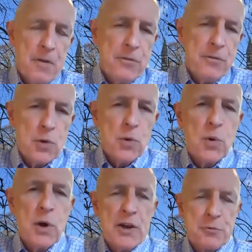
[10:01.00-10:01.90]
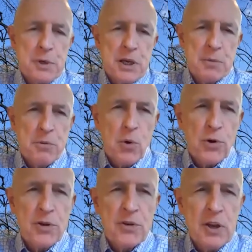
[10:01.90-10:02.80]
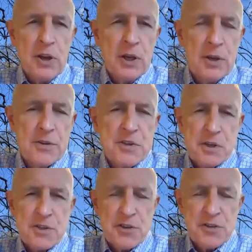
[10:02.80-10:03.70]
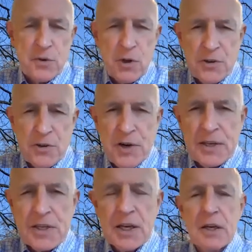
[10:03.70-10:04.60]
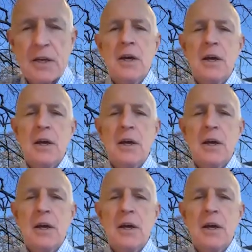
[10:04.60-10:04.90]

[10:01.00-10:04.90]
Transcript: view as being important in successful contracting.